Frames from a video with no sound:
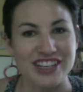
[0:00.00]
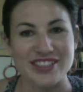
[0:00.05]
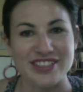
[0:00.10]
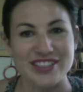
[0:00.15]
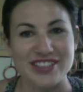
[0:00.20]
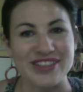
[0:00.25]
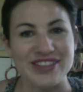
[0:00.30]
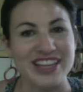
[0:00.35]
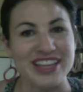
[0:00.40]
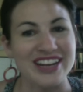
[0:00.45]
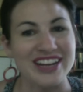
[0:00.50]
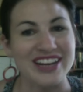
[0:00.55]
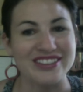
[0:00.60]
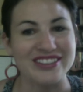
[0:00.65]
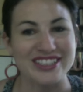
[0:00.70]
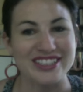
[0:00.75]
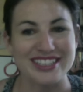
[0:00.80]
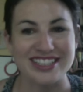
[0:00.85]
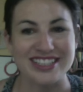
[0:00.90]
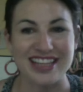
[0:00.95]
So then I'll
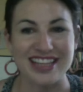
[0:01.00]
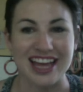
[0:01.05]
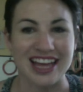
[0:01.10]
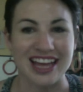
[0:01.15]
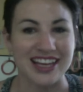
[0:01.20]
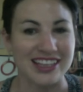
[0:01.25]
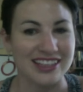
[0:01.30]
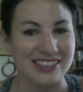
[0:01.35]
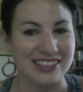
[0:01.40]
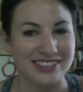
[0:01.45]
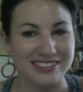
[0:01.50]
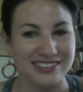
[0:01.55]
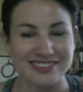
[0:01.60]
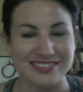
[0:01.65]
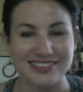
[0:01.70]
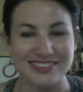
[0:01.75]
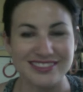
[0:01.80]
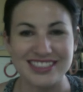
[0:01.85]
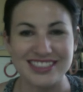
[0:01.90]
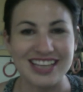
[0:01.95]
just
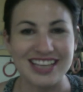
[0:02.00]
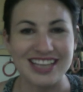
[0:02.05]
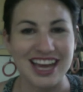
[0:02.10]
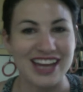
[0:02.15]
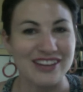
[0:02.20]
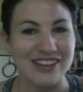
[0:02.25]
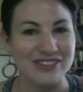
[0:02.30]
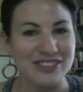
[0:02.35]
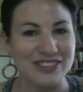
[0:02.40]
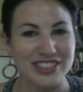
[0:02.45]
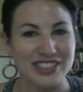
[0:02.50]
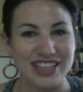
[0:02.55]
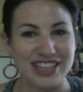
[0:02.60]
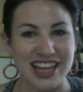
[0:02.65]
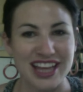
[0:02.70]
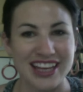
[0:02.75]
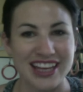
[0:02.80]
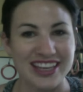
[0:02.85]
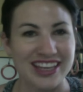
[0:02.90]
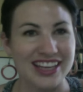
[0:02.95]
it's kind of just
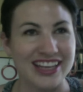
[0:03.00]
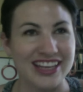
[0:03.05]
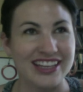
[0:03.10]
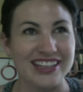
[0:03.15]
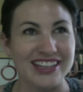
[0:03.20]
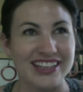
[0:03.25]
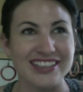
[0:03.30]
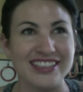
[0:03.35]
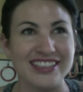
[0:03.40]
like a